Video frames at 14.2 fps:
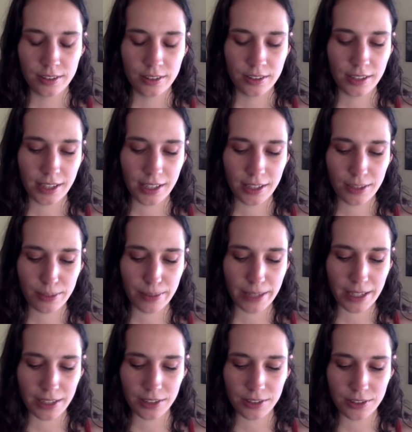King of
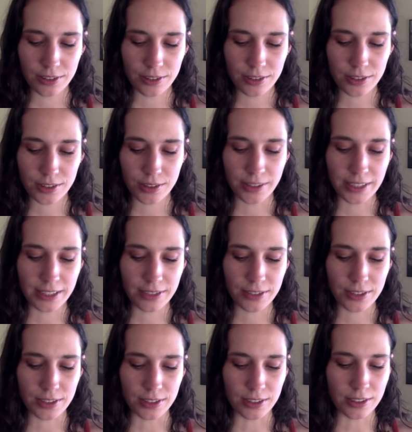Pentacles, Queen of
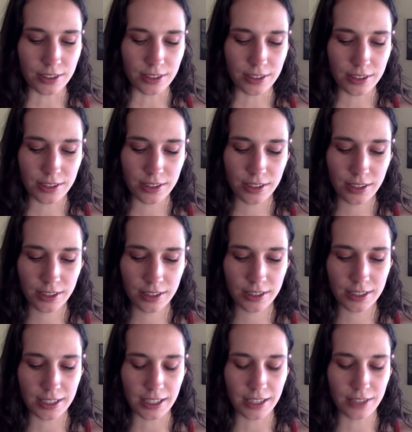Swords,
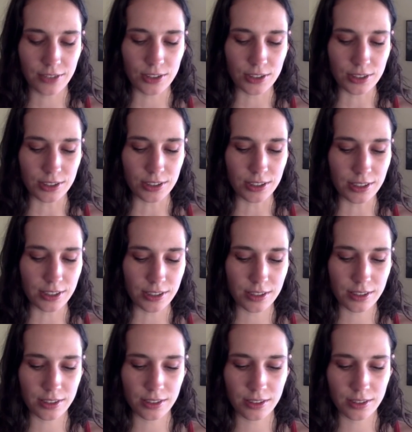Ten of
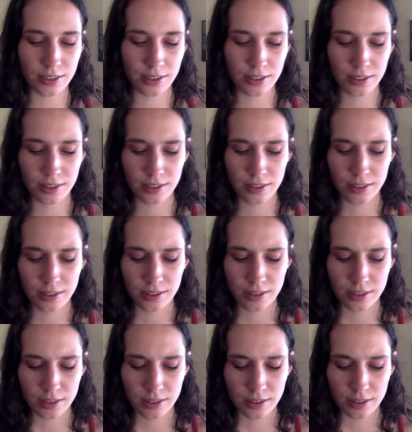Swords,
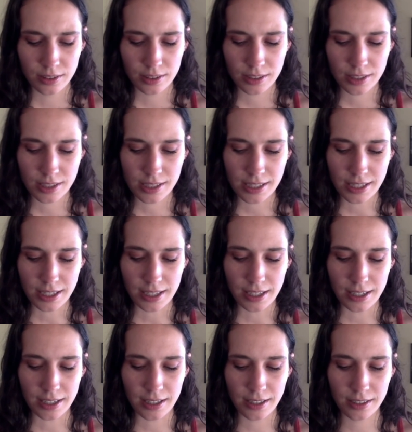the
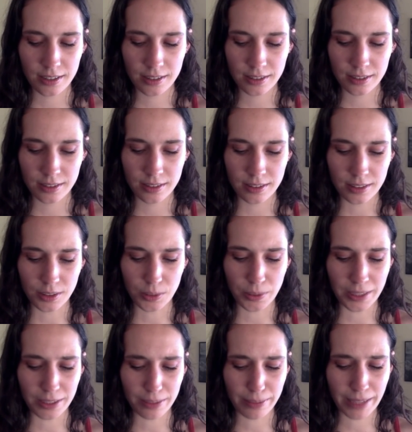Star, the Queen
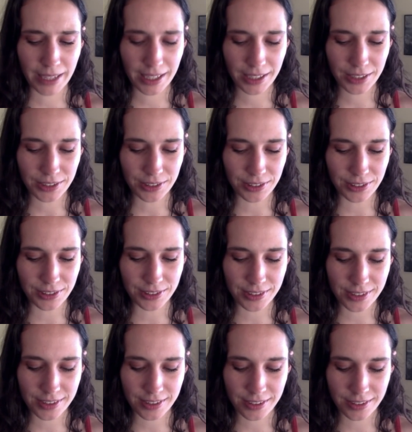of Pentacles,
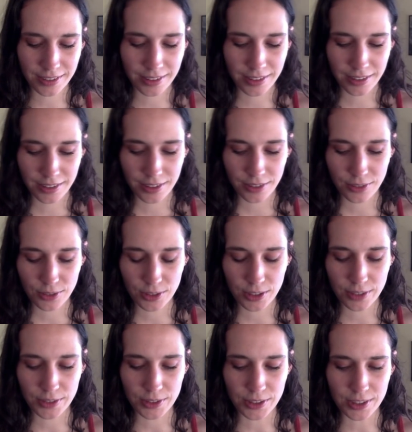Four of
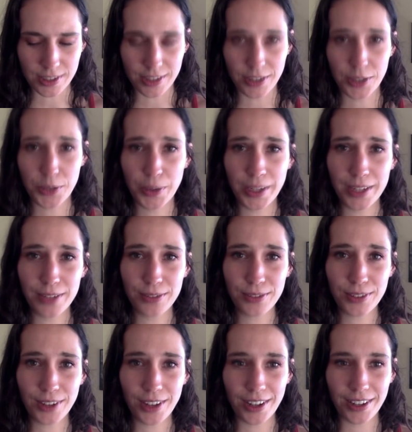Swords, and the Queen
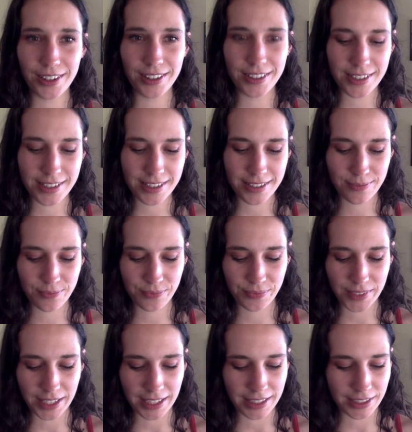of Wands,
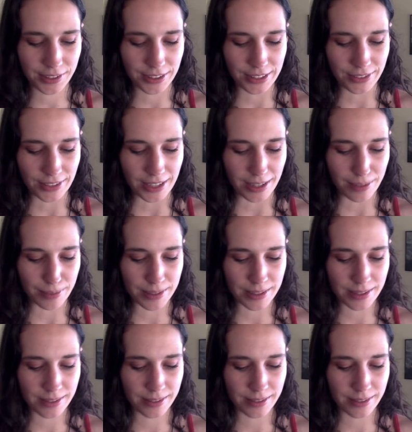and the Three of Cups.